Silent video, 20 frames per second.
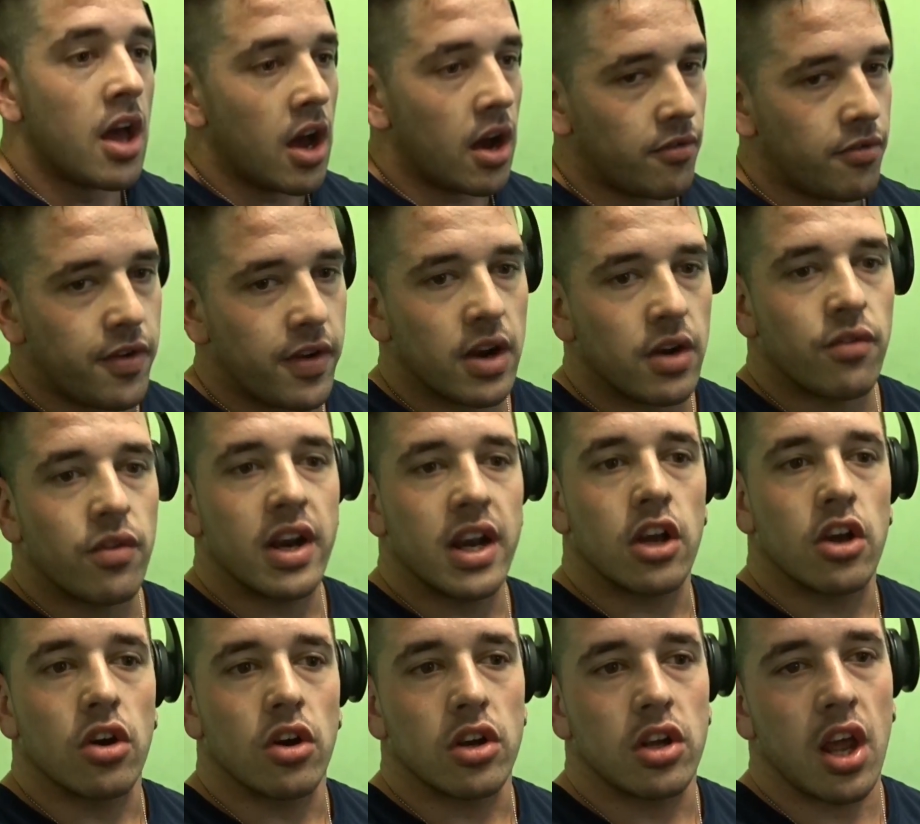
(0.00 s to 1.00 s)
I'm feeling really
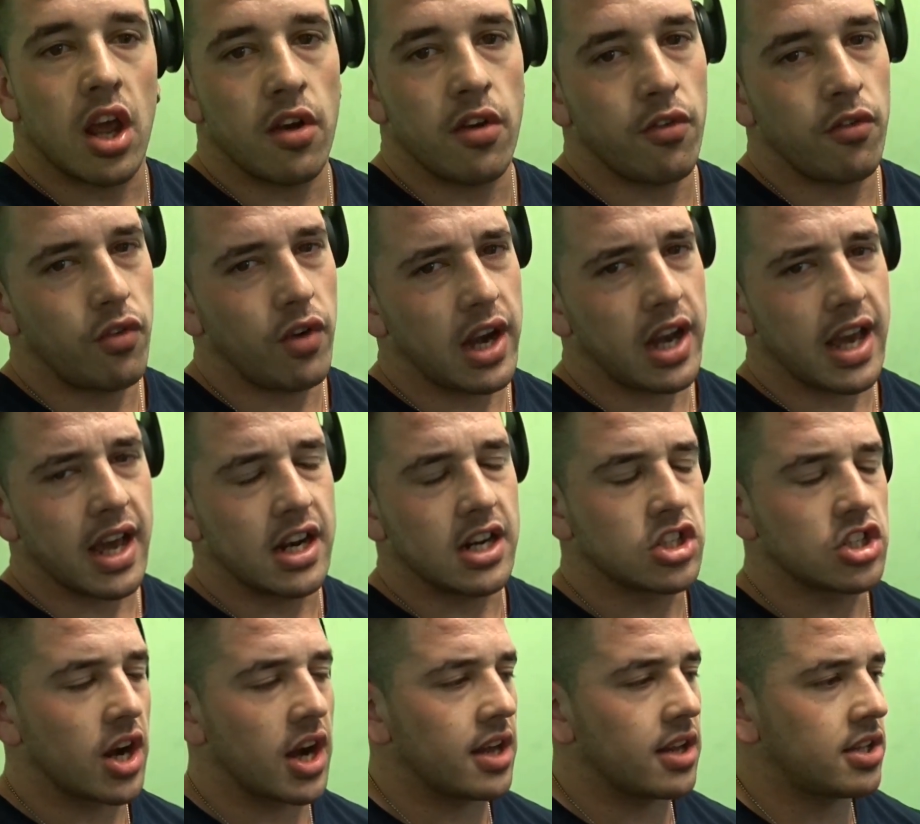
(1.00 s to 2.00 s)
good, really
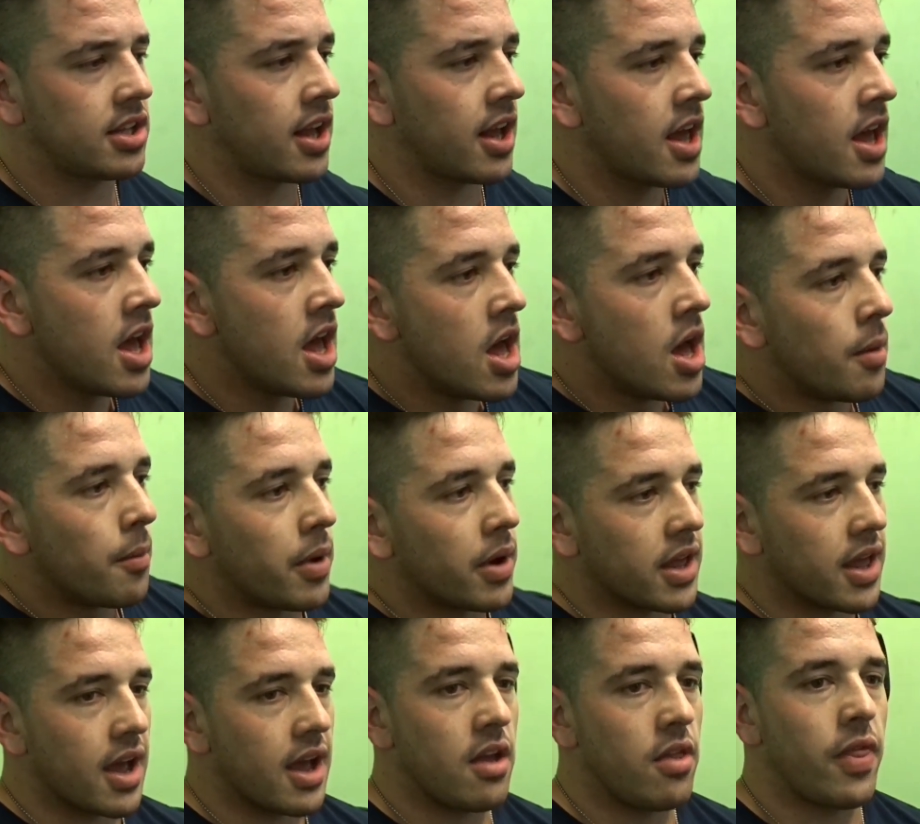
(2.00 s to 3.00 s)
energized. But
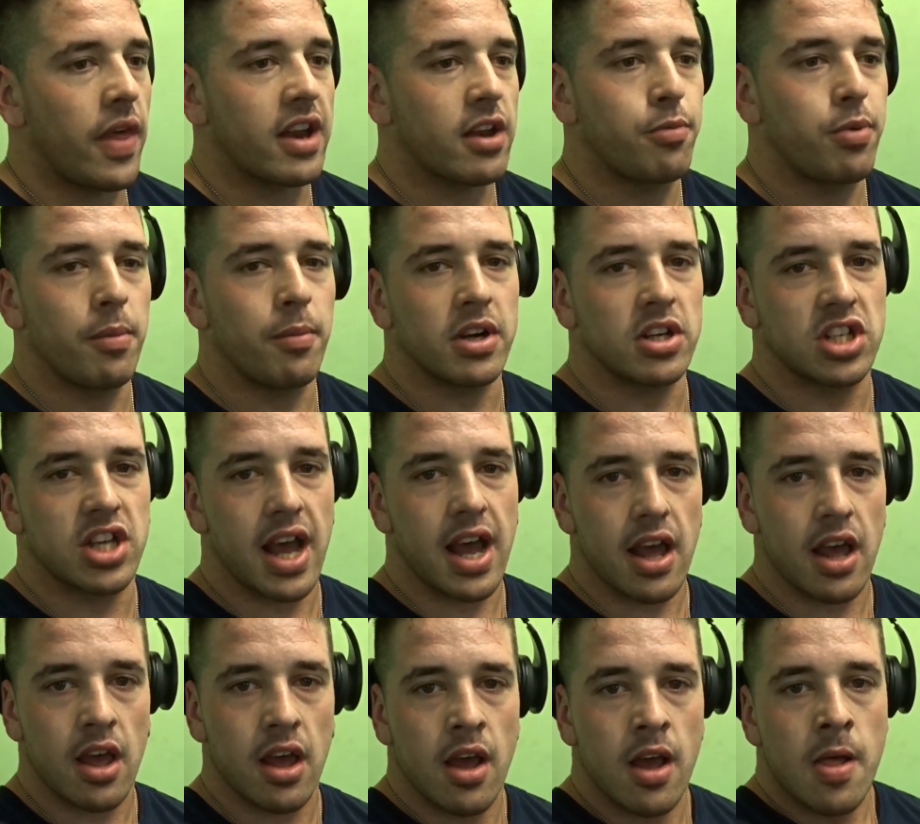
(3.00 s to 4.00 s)
yeah, that's pretty much that.
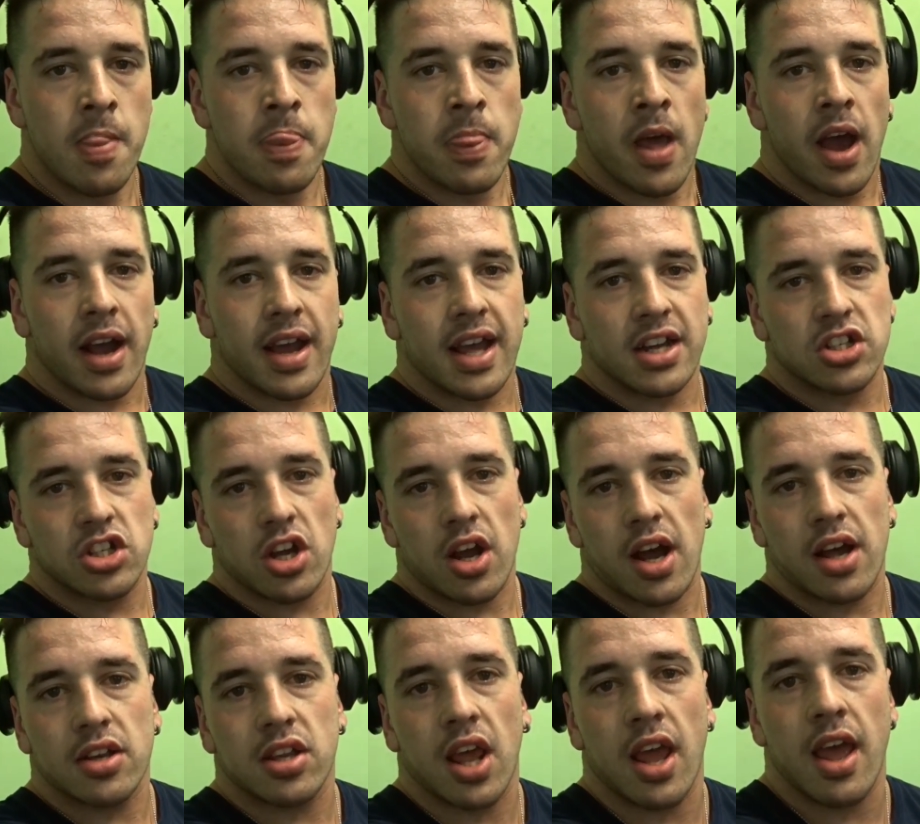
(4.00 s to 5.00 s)
I'll catch you
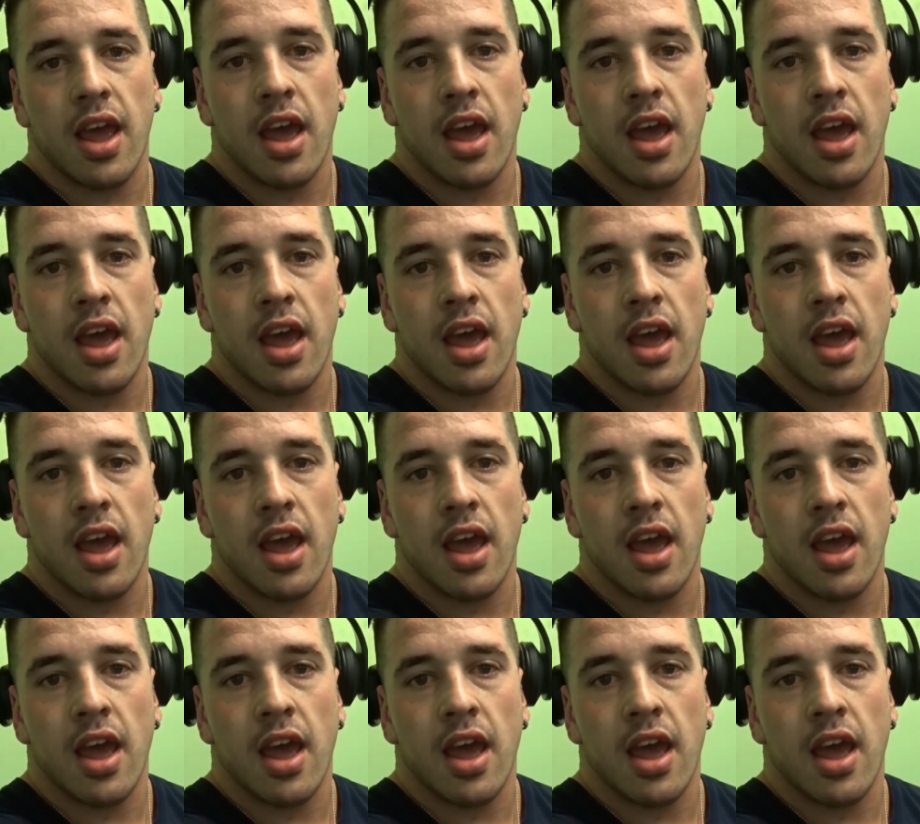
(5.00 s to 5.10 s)
guys